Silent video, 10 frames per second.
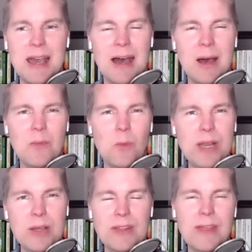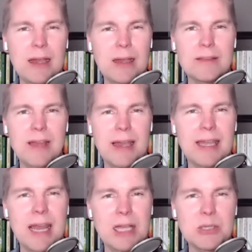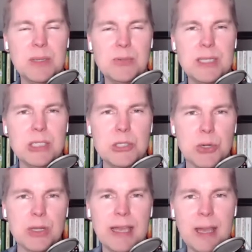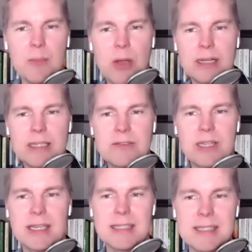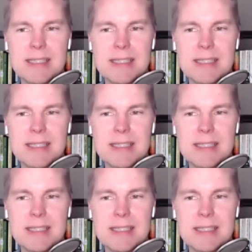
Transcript: What do you think that connection between journaling and productivity is?